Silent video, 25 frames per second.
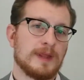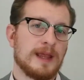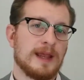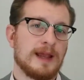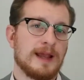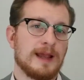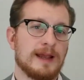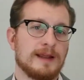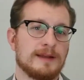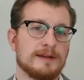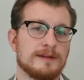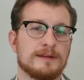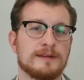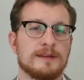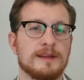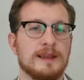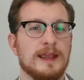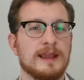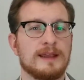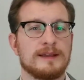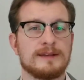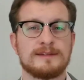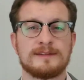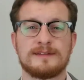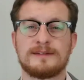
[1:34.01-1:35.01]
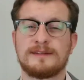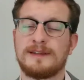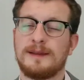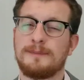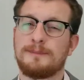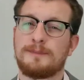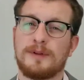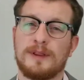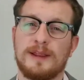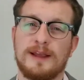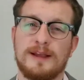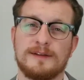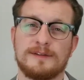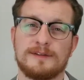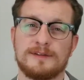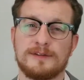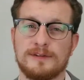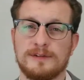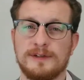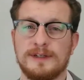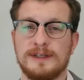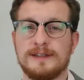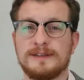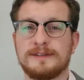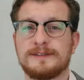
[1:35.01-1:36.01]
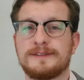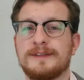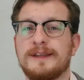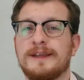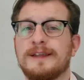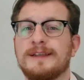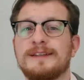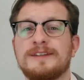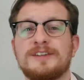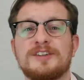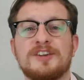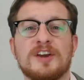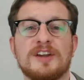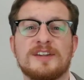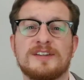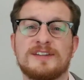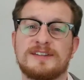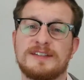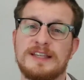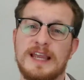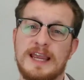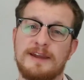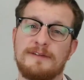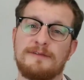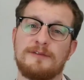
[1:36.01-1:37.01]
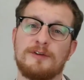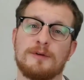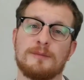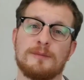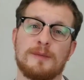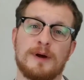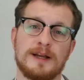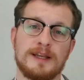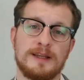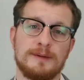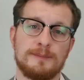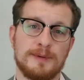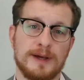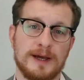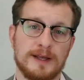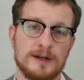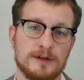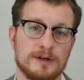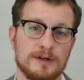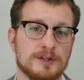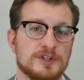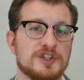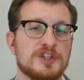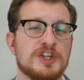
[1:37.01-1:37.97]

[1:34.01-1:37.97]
And the simple answer is just save your money better.